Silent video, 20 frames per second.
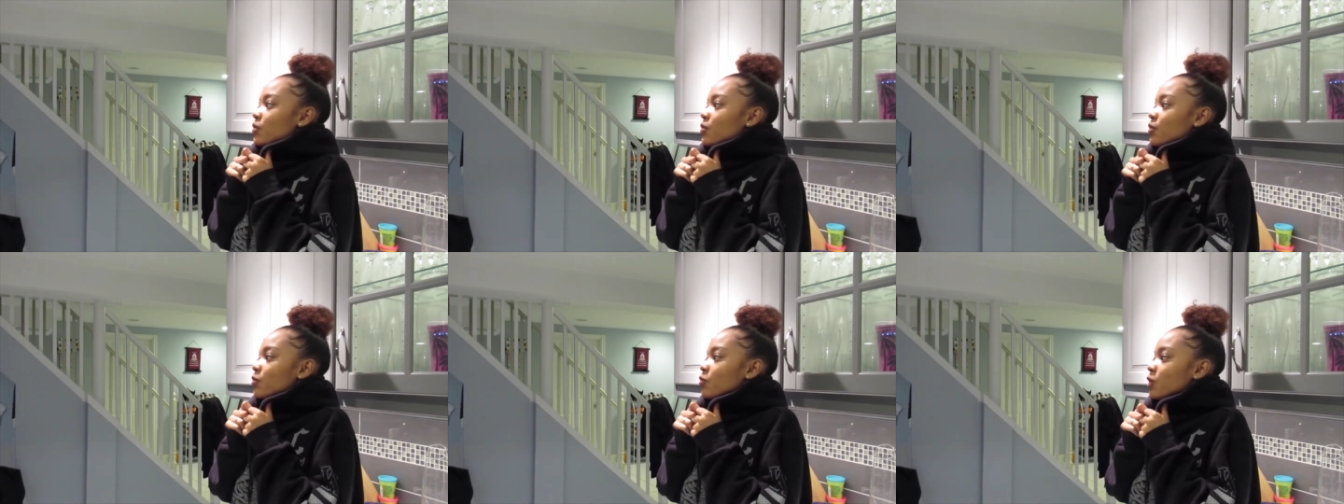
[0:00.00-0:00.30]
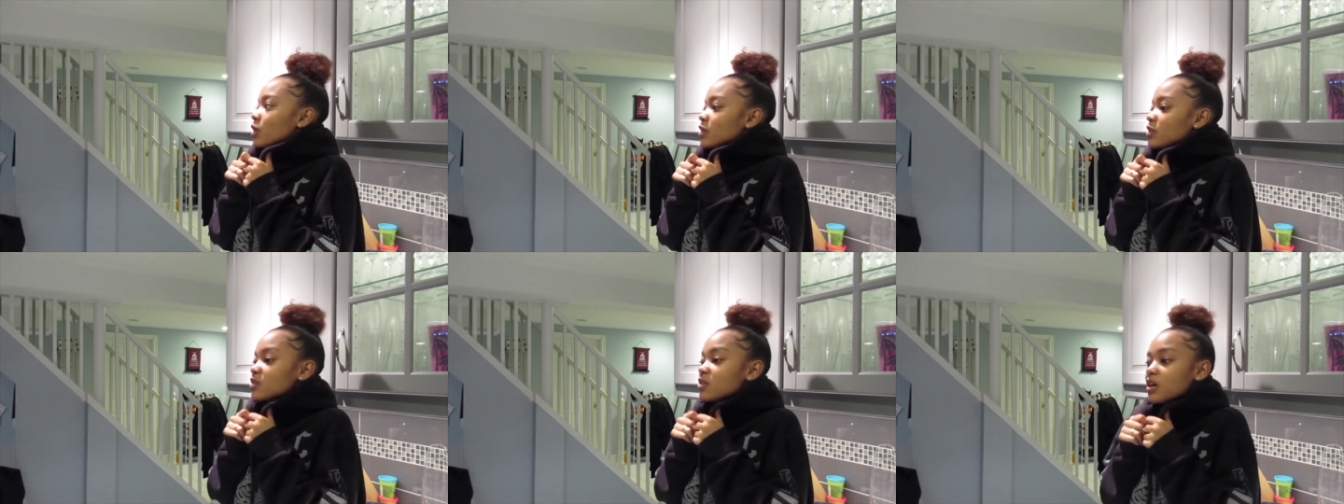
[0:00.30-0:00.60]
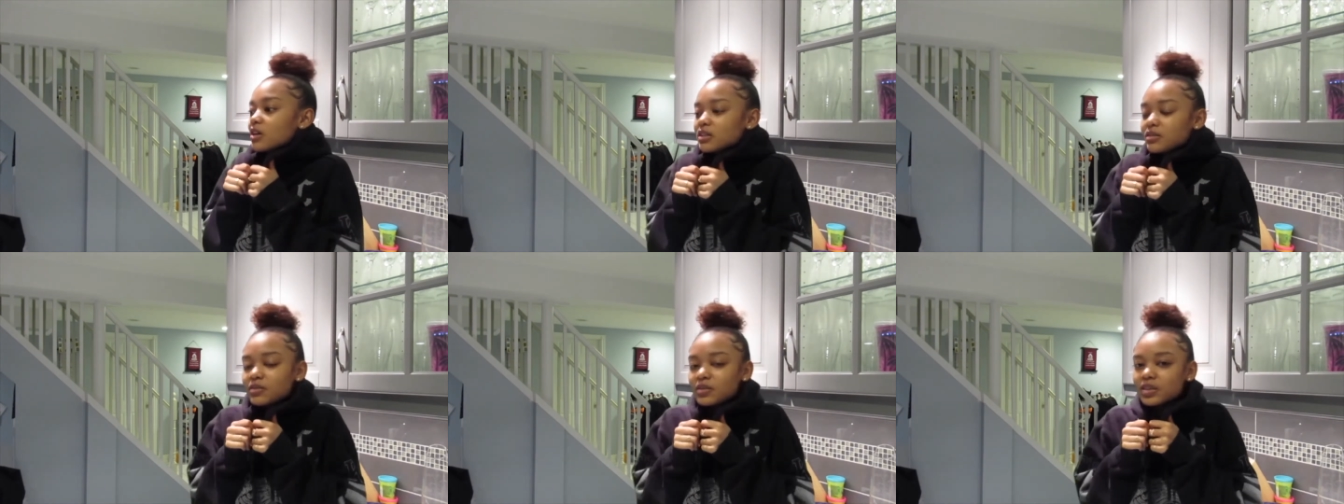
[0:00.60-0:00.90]
when the
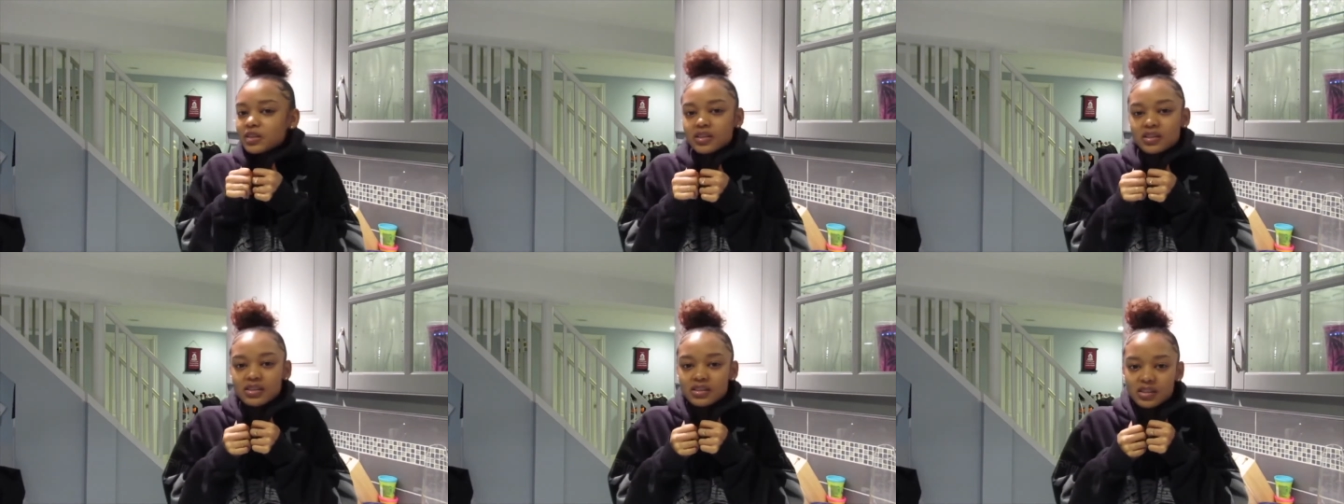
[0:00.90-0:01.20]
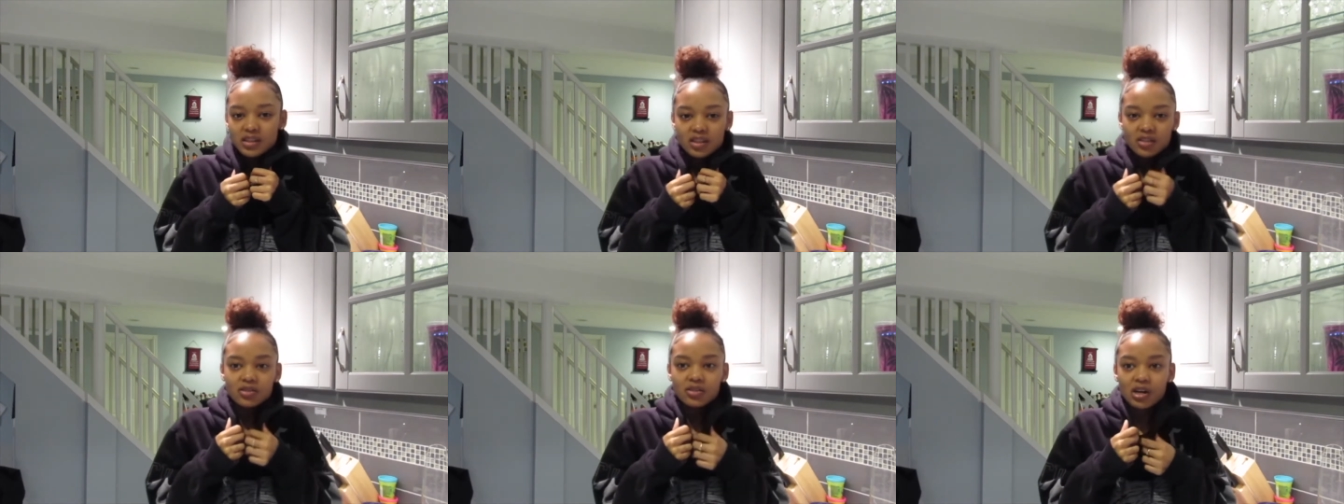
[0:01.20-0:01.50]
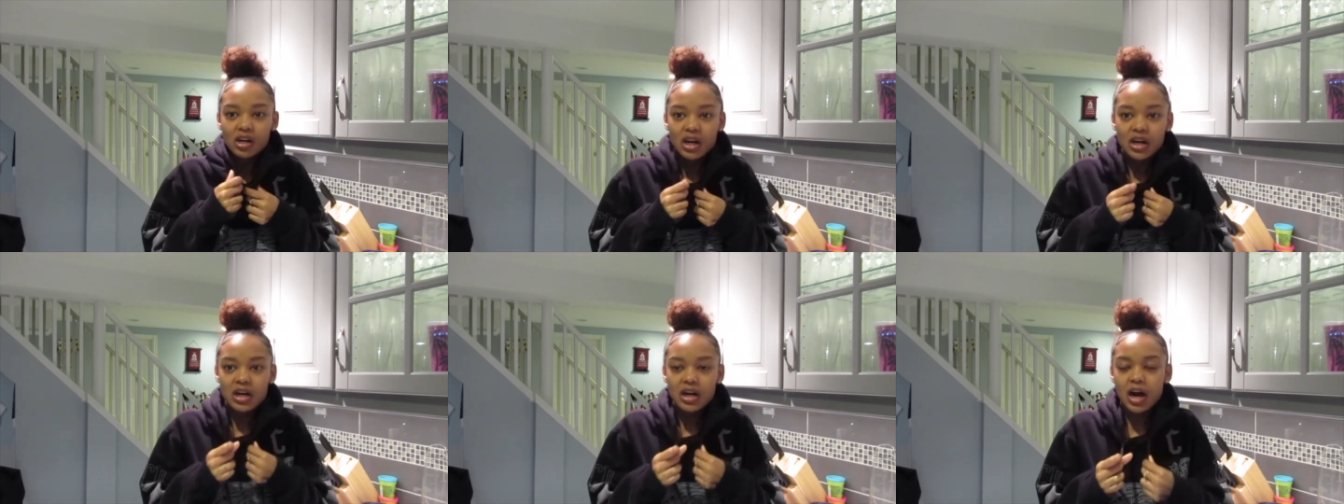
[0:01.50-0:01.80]
dog's when he doesn't see the
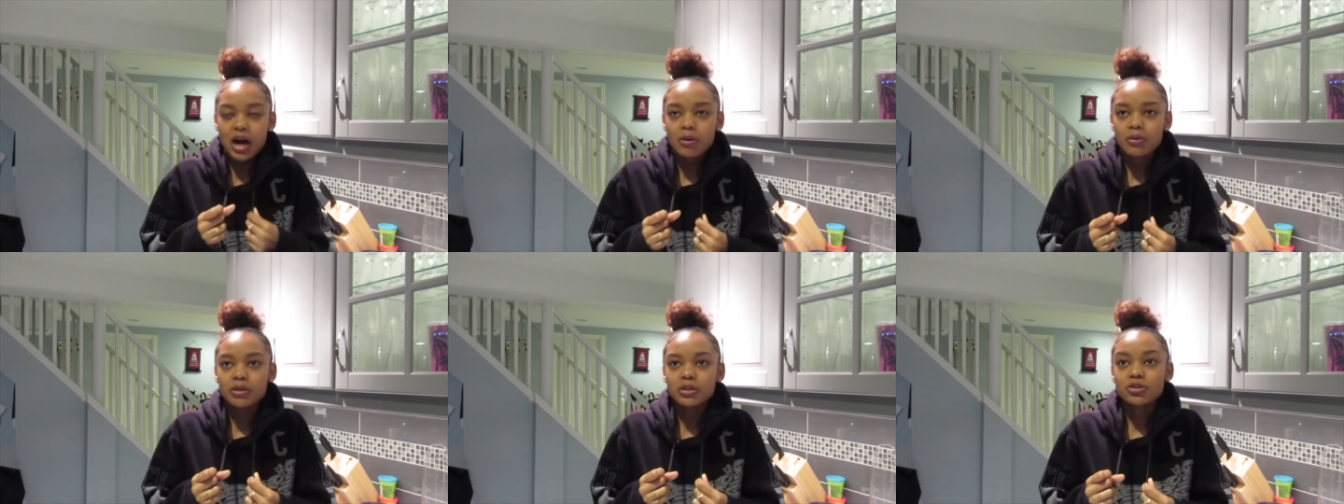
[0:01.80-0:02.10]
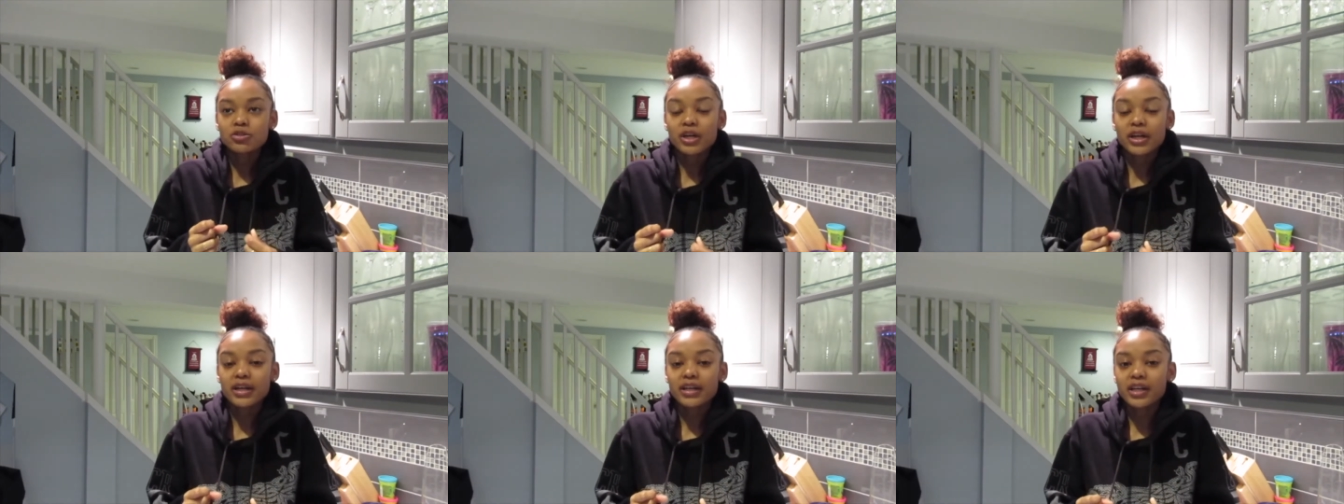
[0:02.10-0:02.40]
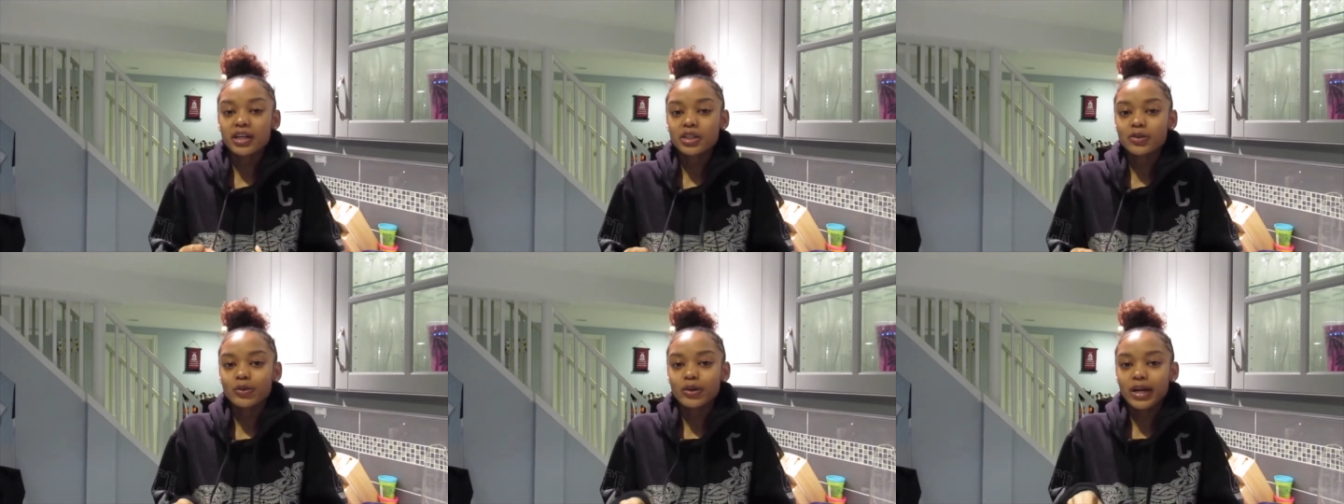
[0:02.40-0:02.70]
dog, I'm gonna try to
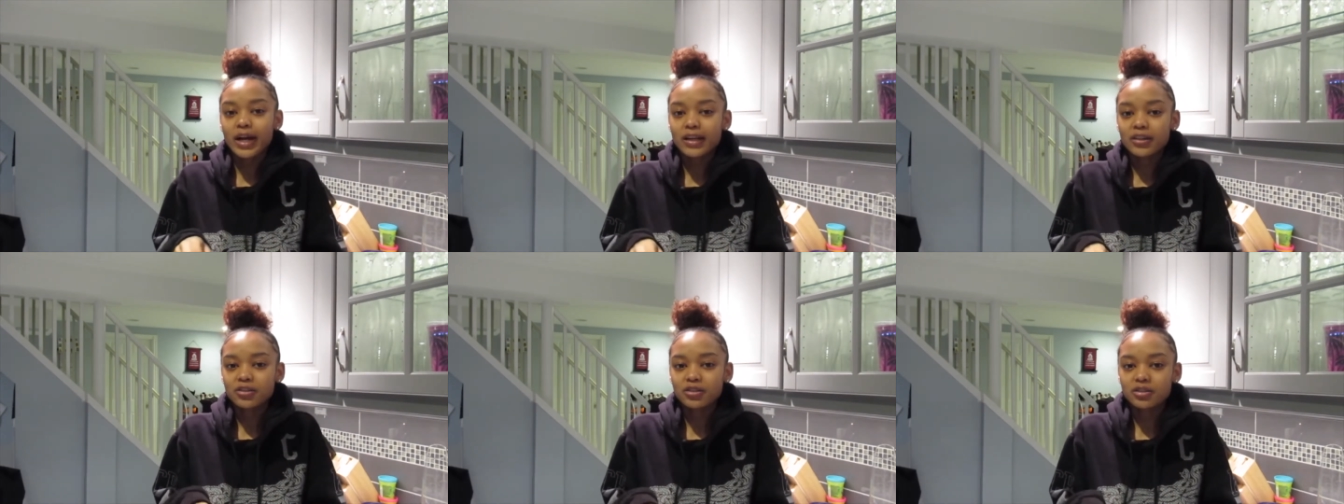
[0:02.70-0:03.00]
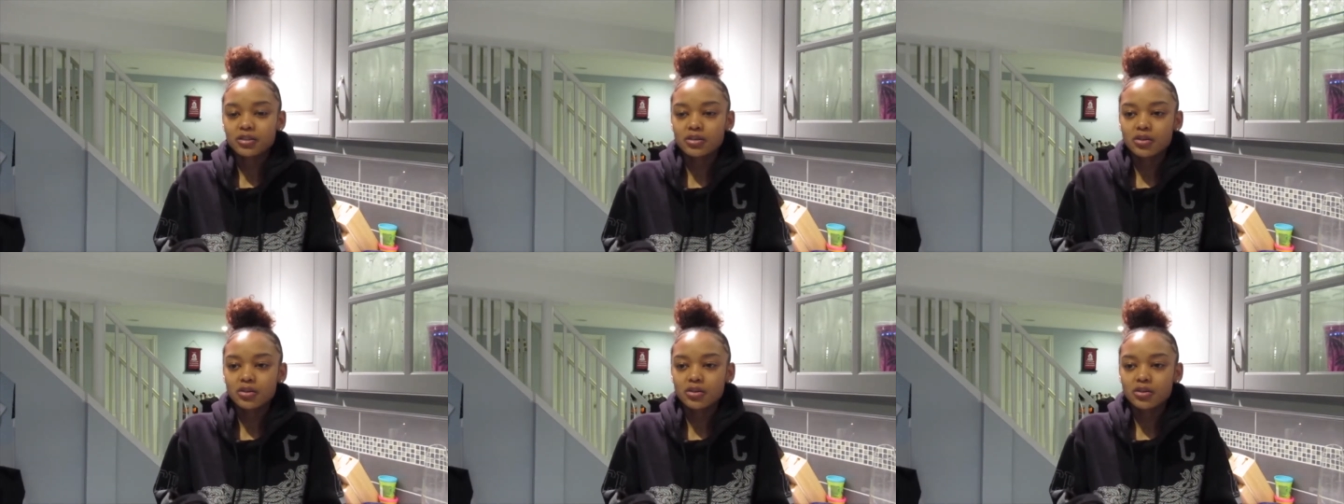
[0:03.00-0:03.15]
get his reaction.